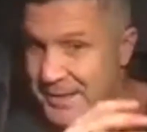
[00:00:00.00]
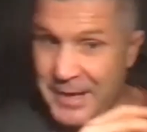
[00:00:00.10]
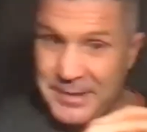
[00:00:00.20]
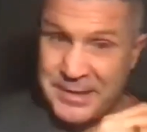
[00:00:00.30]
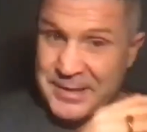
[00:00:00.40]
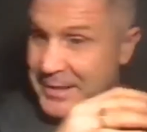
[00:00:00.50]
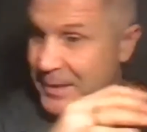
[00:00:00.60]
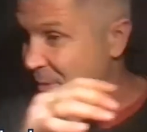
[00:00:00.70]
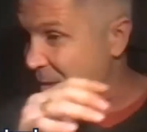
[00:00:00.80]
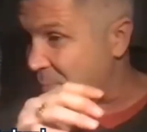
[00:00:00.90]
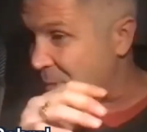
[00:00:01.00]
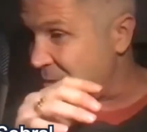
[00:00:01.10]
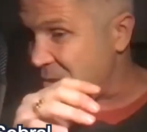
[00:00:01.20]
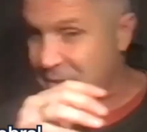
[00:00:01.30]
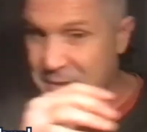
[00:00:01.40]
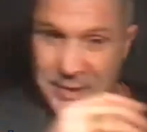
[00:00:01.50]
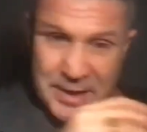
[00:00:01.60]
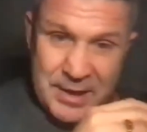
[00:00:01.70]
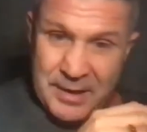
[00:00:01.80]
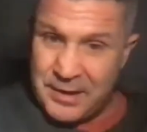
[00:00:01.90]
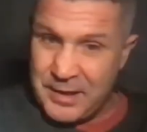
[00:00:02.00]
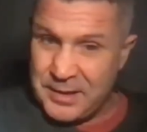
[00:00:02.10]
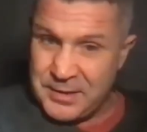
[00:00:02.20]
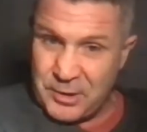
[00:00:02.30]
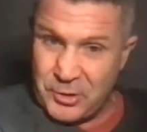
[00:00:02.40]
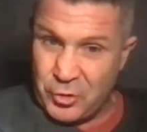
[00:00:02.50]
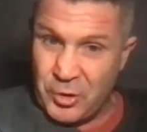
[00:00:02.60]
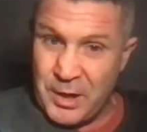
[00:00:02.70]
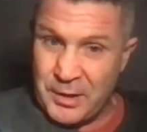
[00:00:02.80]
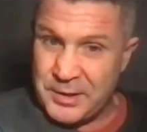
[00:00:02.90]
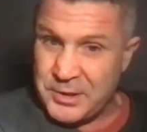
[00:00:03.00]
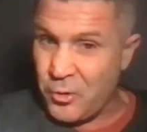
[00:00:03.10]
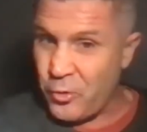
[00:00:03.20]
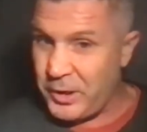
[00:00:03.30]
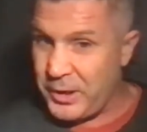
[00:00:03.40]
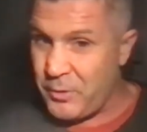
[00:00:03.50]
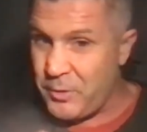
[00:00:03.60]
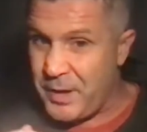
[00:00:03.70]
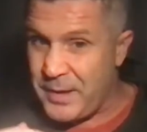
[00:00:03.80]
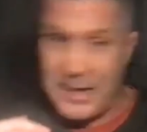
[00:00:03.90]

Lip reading: he's slipping the punches, his trunk is coiling one way, and then it